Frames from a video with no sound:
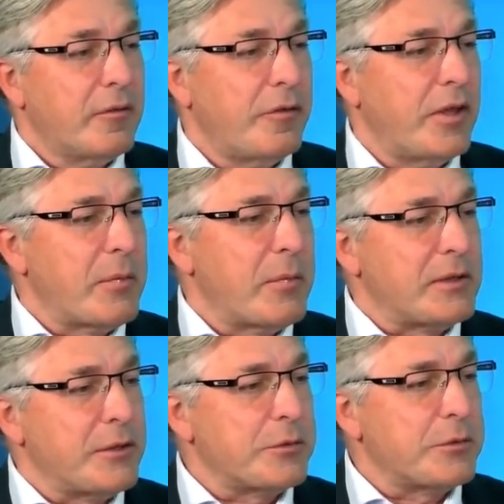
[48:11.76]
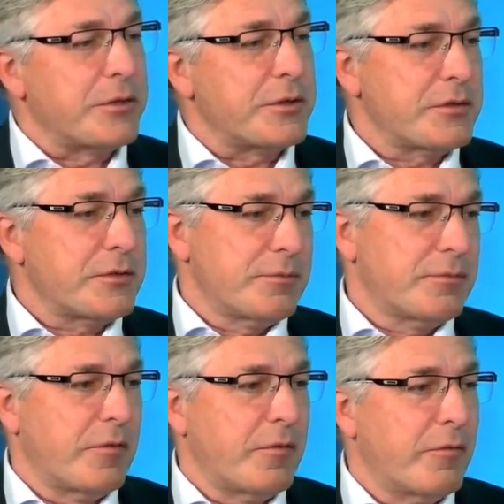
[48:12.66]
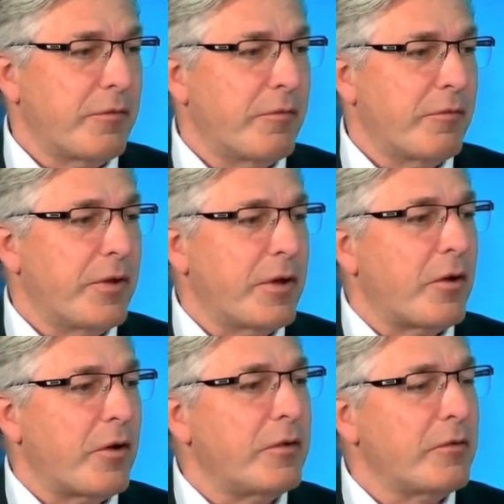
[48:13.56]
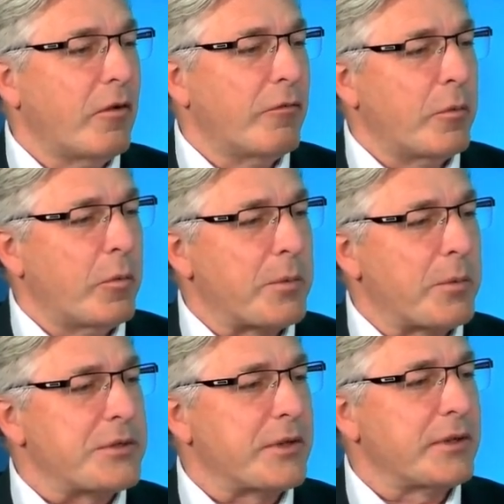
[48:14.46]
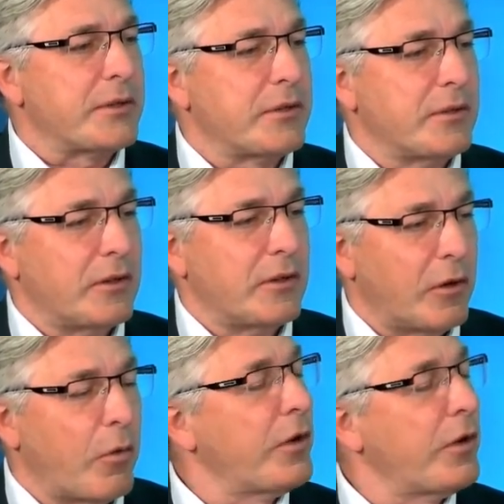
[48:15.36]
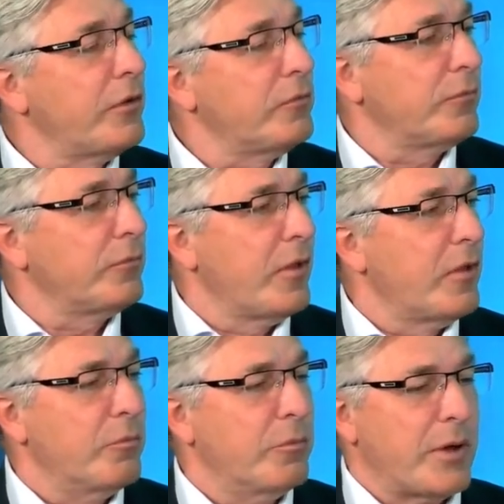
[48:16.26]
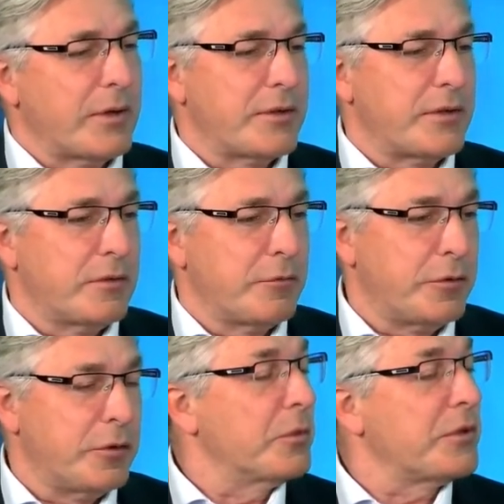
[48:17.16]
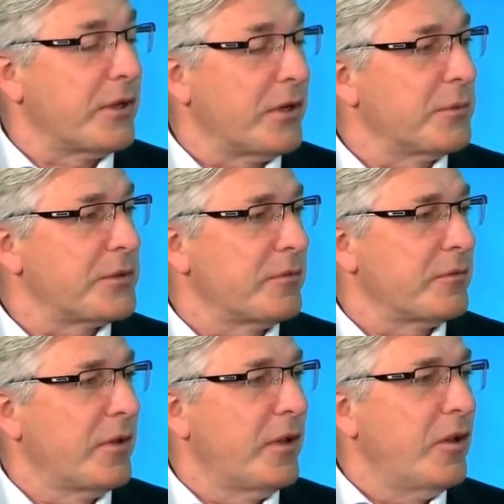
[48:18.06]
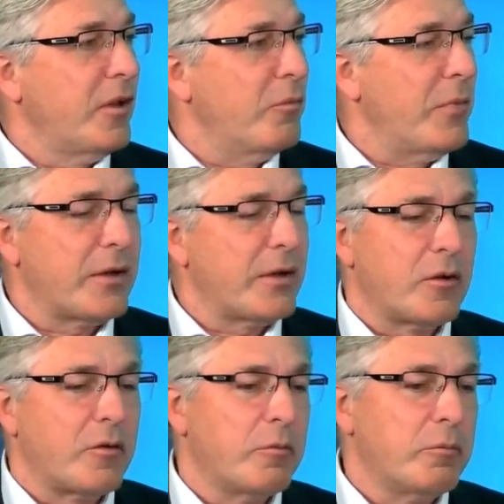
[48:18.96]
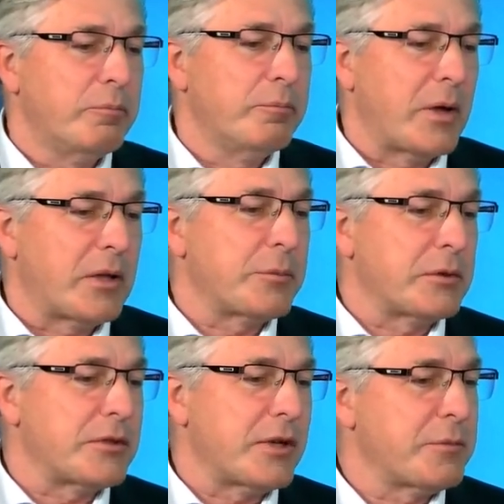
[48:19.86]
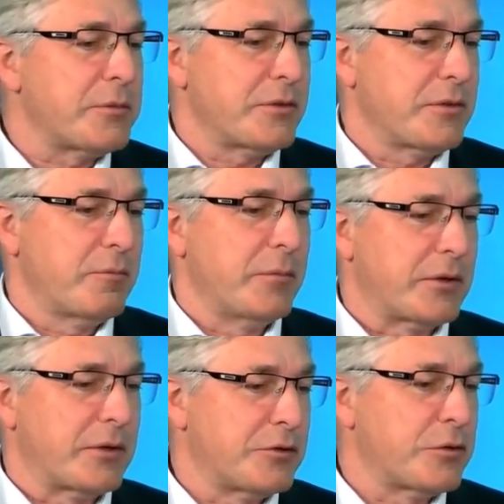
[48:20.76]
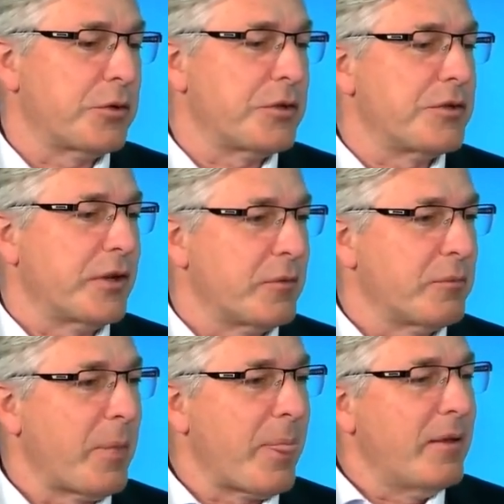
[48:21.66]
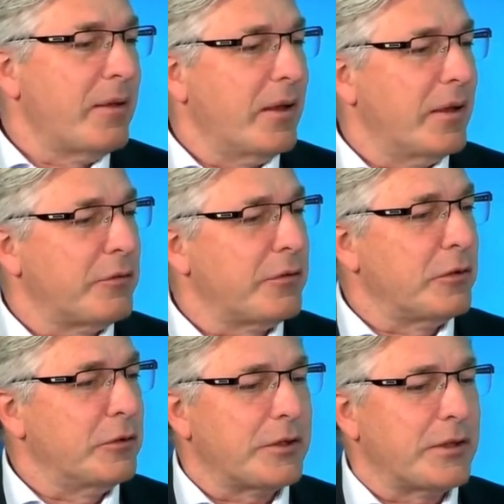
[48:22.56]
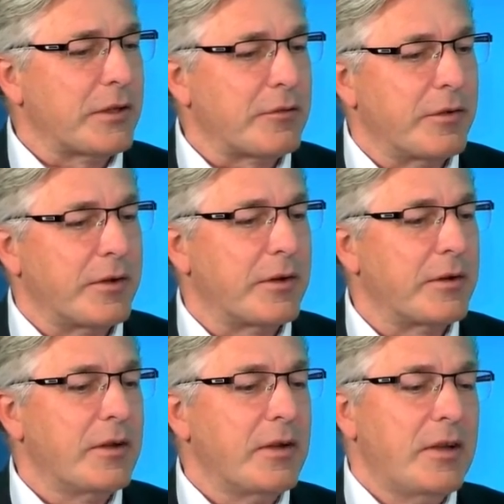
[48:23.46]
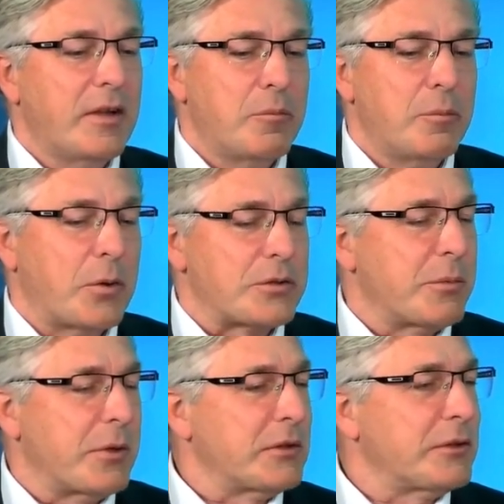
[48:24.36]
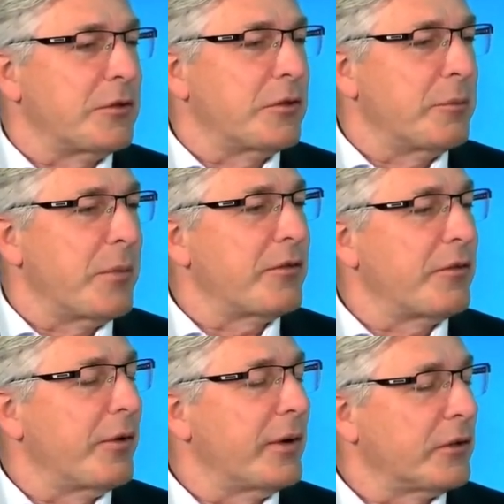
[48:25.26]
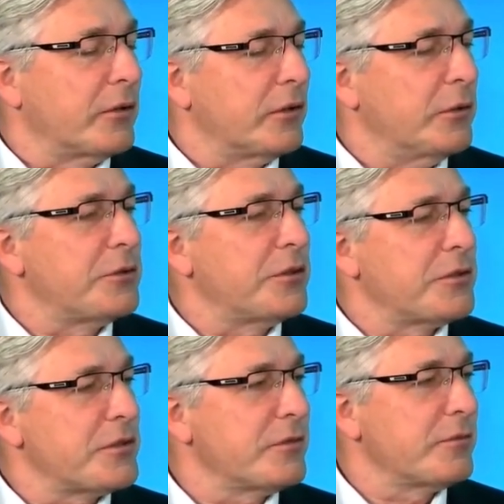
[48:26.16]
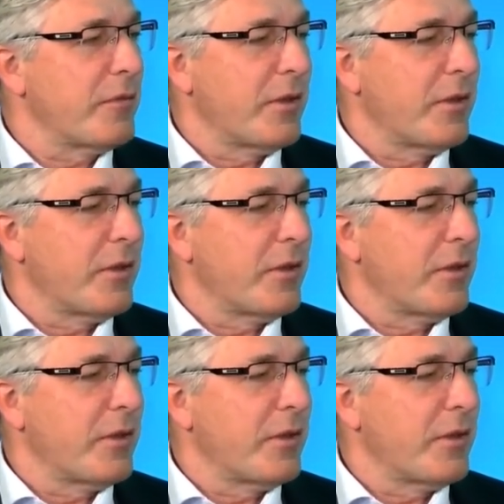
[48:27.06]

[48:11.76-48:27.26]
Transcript: female users, they are on the website longer, but fewer times. Men are multiple times, but shorter time. And if you look at their possibility to make the right conclusions,